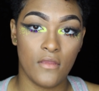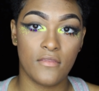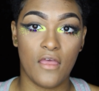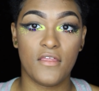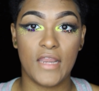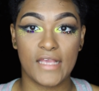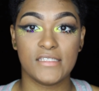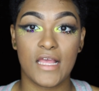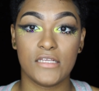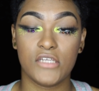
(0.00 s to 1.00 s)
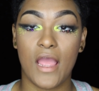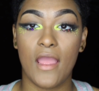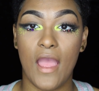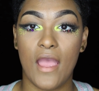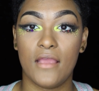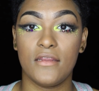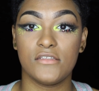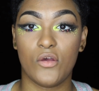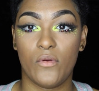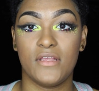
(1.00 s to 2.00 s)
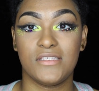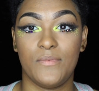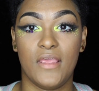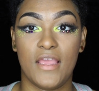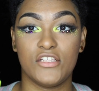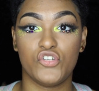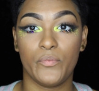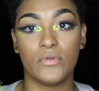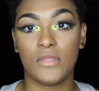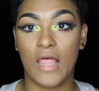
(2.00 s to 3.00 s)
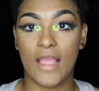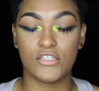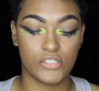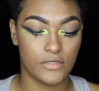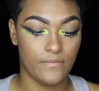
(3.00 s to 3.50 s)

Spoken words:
Now the next lash I add is going to be a tripled lash.